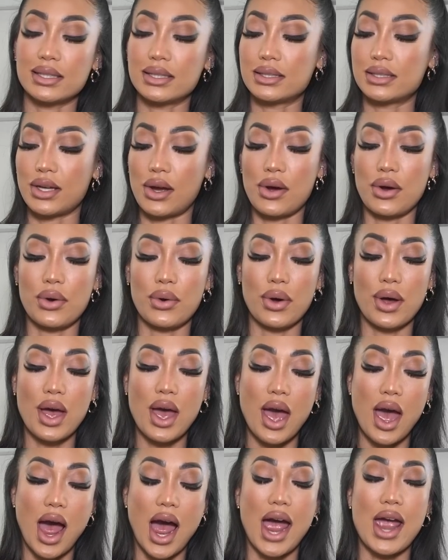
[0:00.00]
So
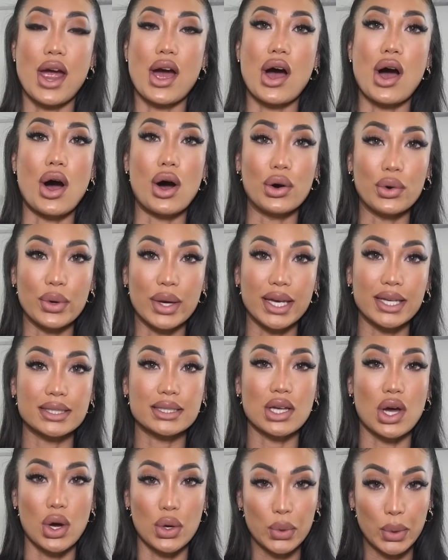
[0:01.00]
I always,
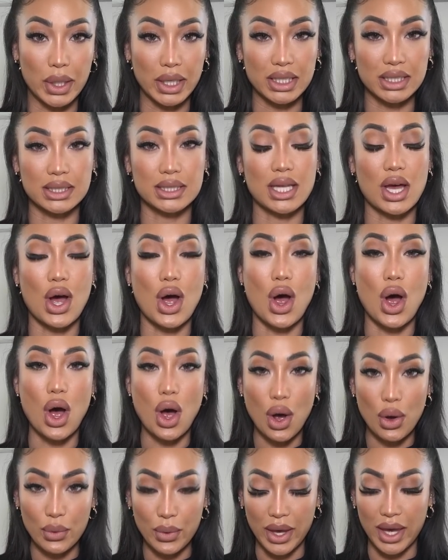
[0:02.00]
always,
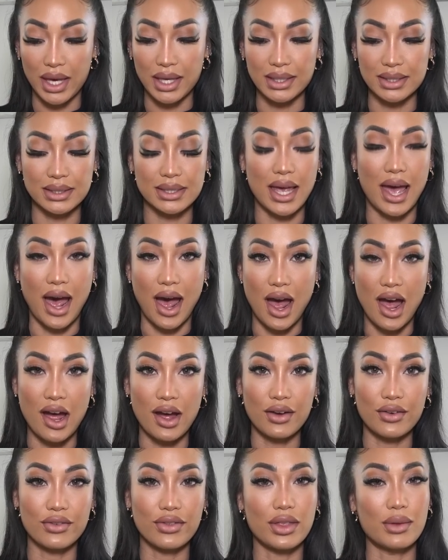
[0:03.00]
always
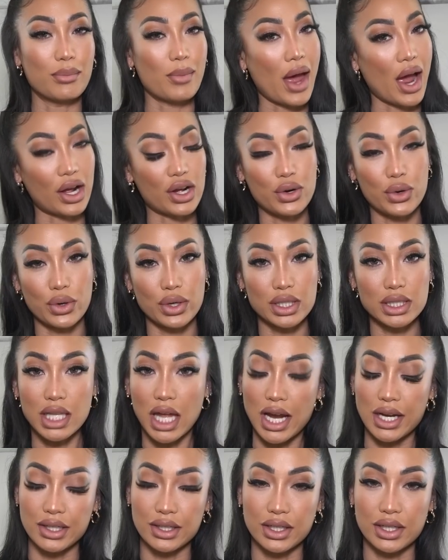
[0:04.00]
have the MAC cork
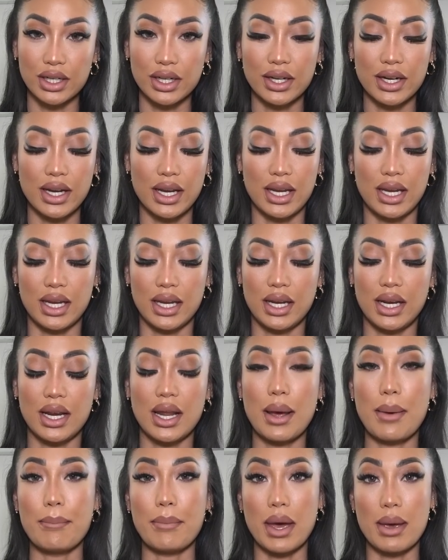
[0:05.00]
liner in
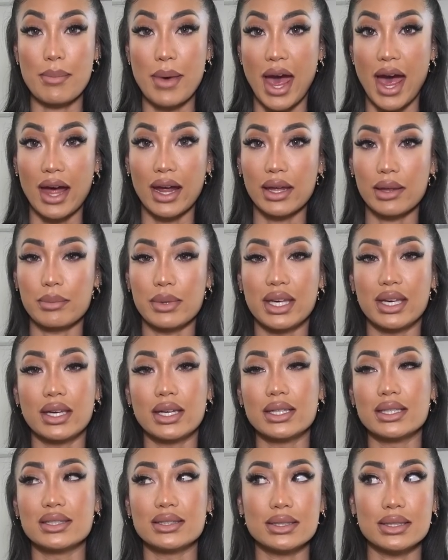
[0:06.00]
my bag
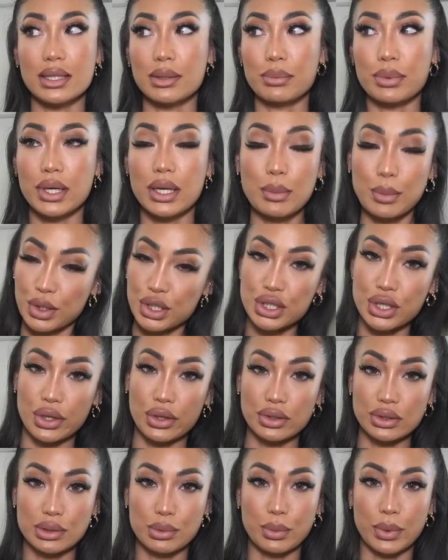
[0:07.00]
because it pretty much
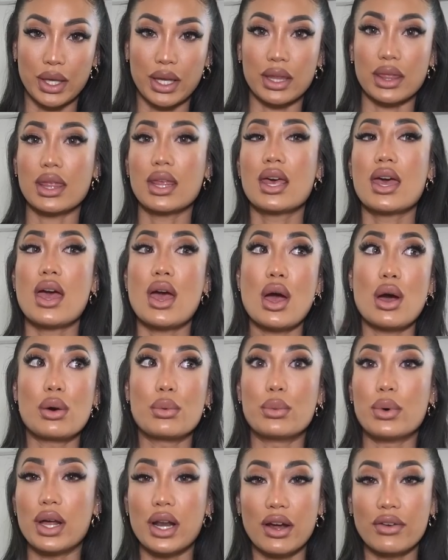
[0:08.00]
goes with
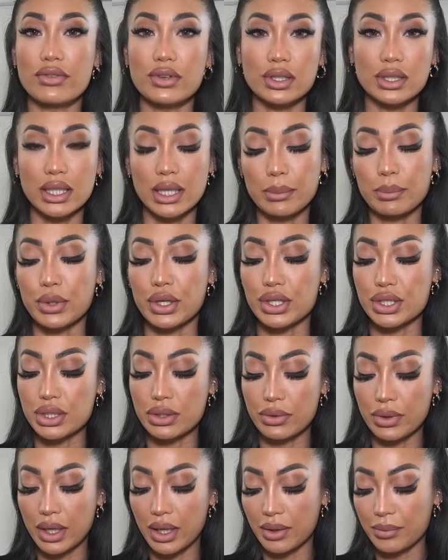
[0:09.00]
whatever lip you're
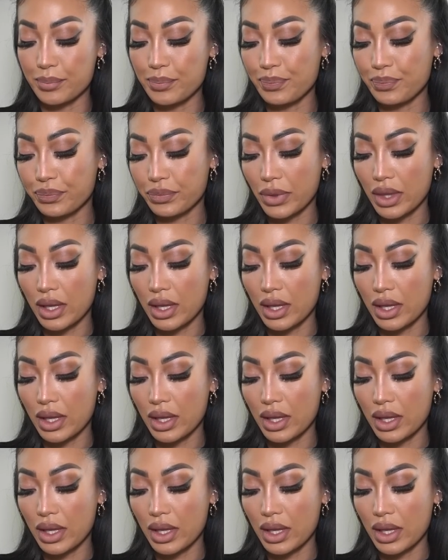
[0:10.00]
doing.